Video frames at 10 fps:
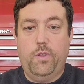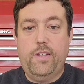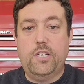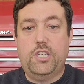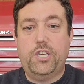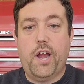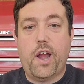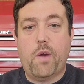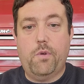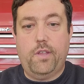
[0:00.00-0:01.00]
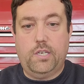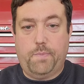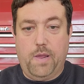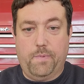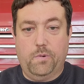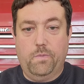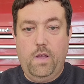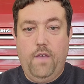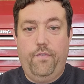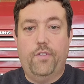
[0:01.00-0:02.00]
We need to share with these people
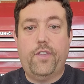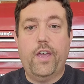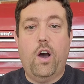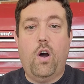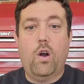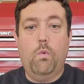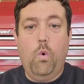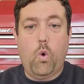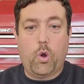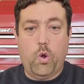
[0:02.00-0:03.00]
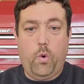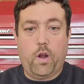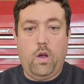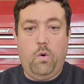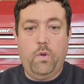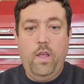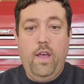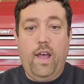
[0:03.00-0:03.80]
that they are a war going on